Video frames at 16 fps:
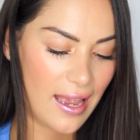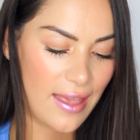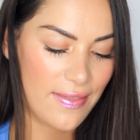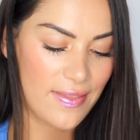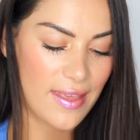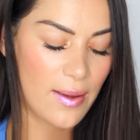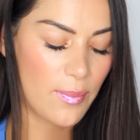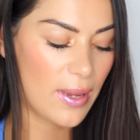
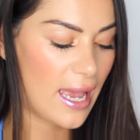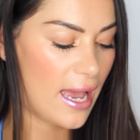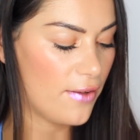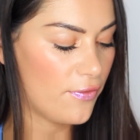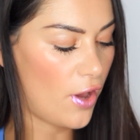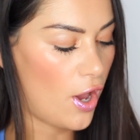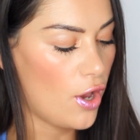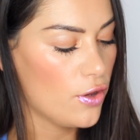And then we
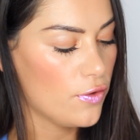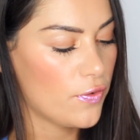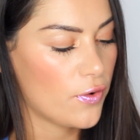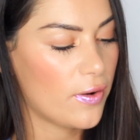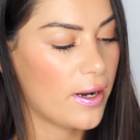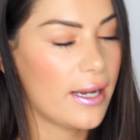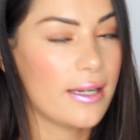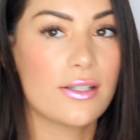have
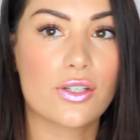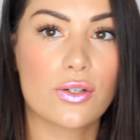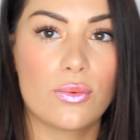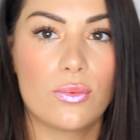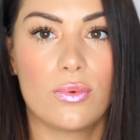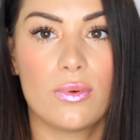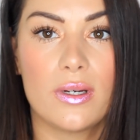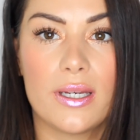Over It,
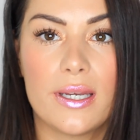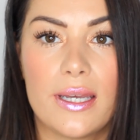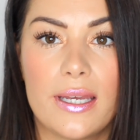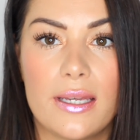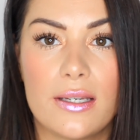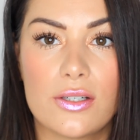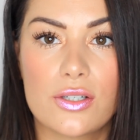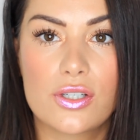
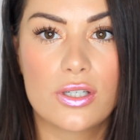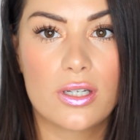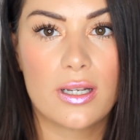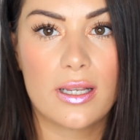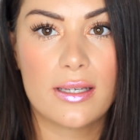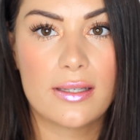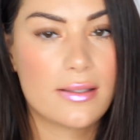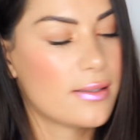which,
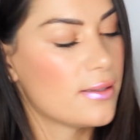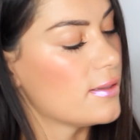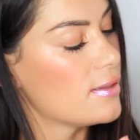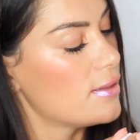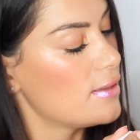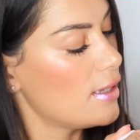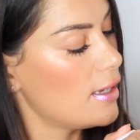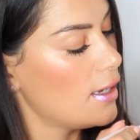let's
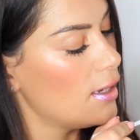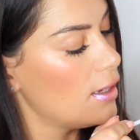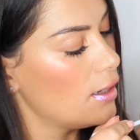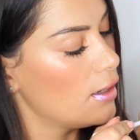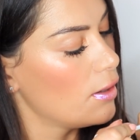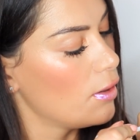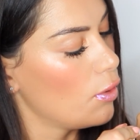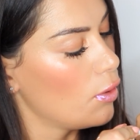
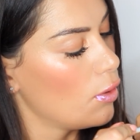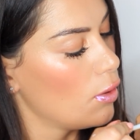see.